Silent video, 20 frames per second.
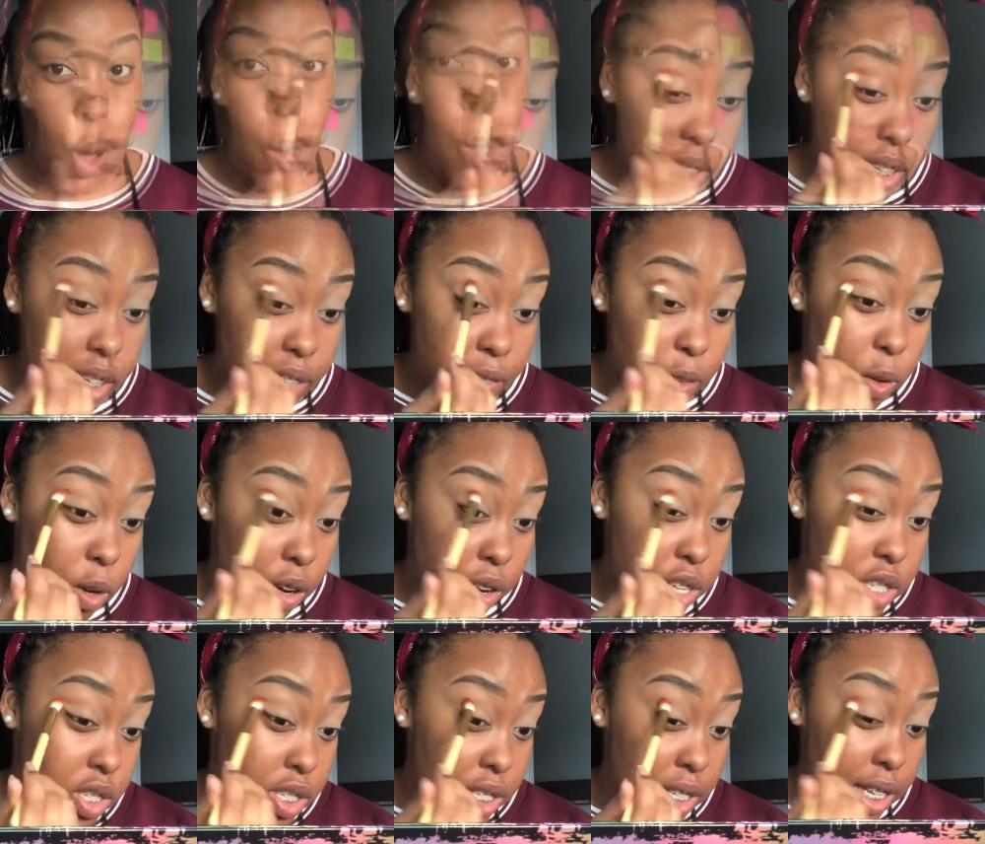It's not even
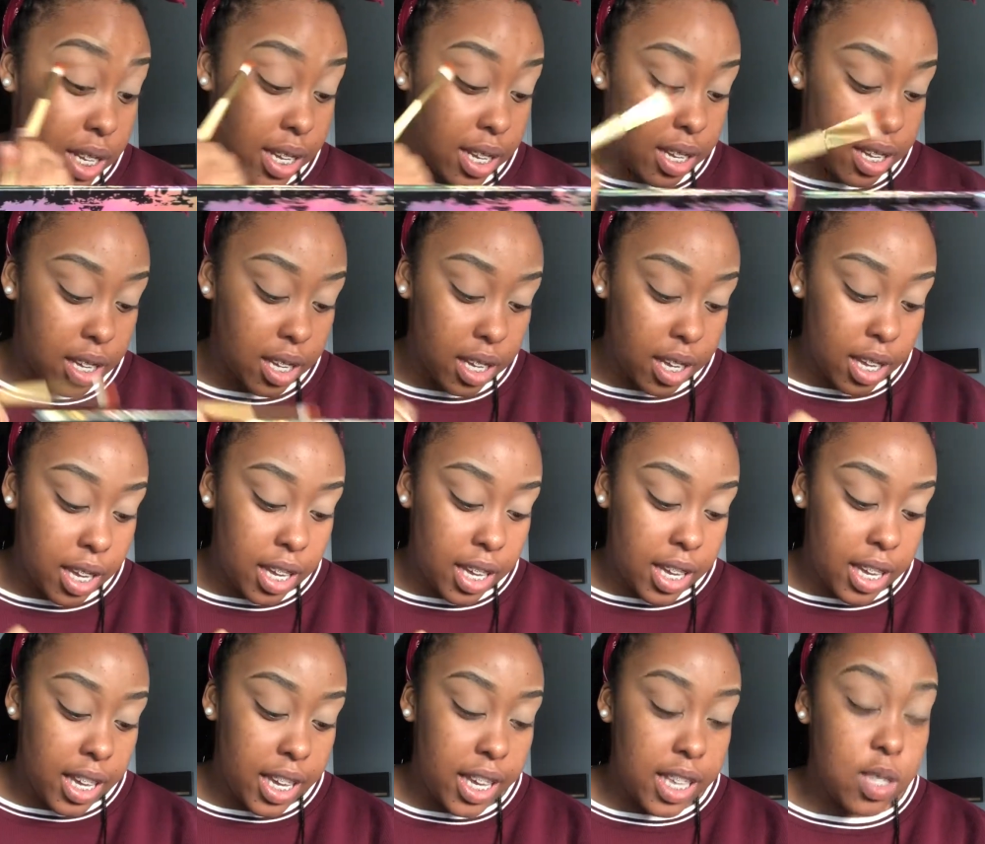orange. It's like,
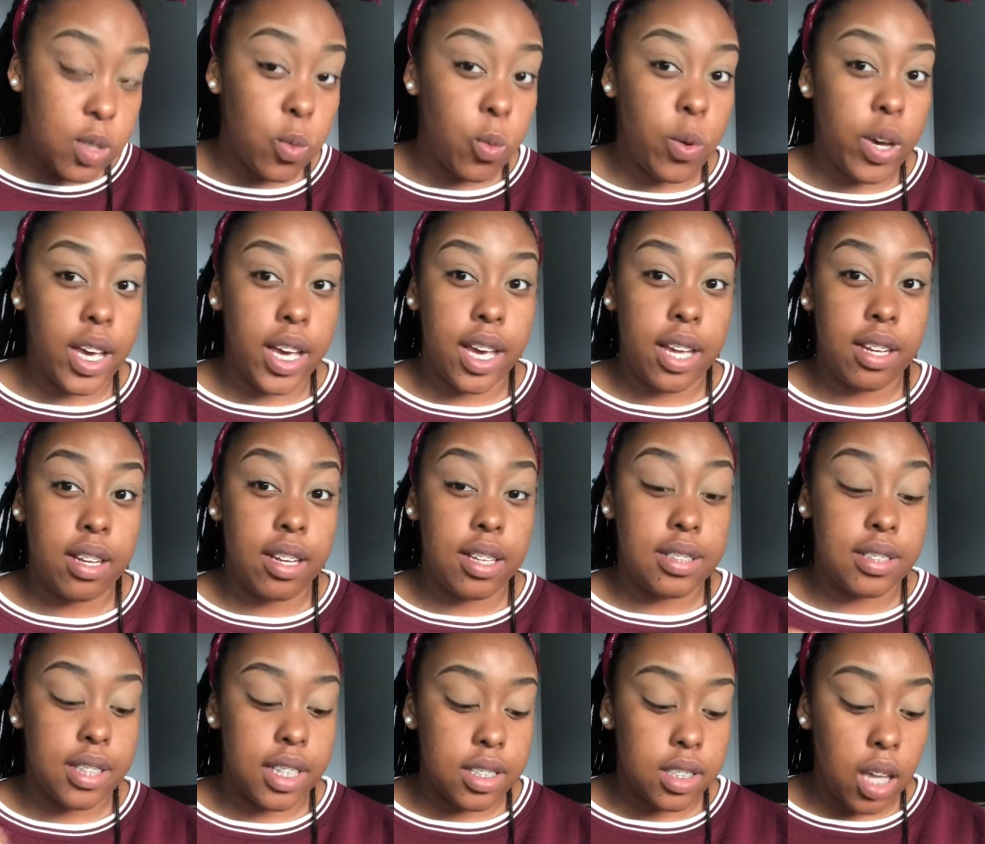it's weird
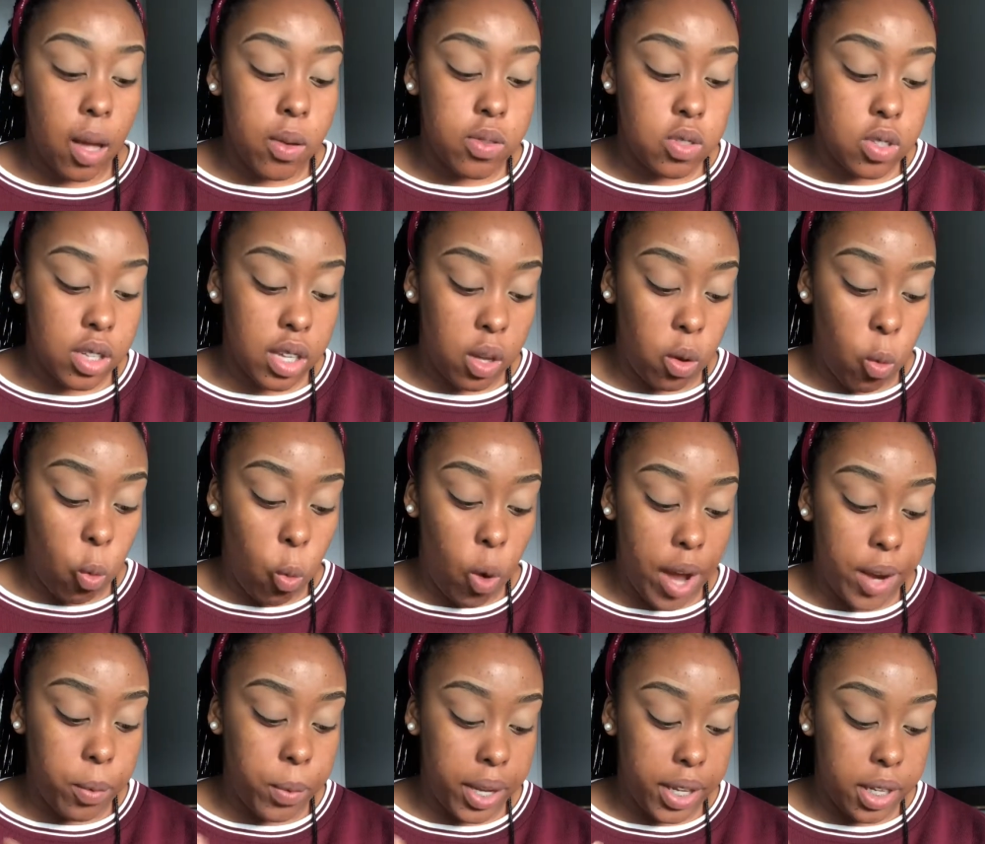because things always look like
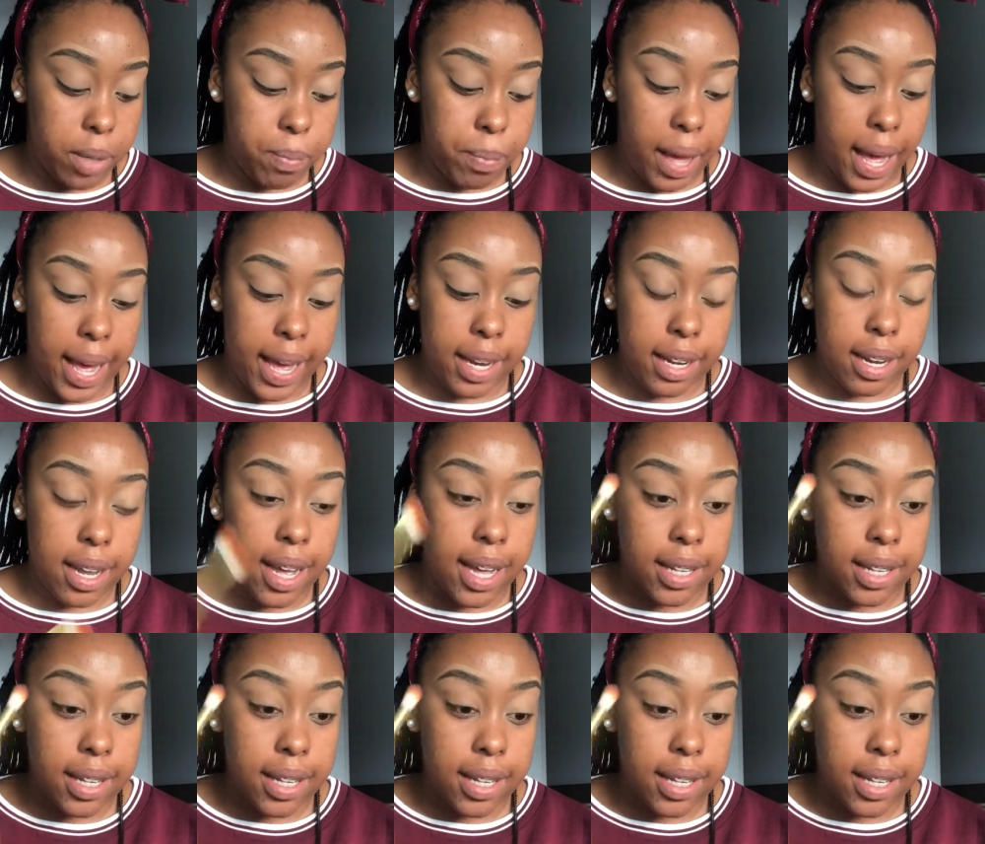one way in the pan,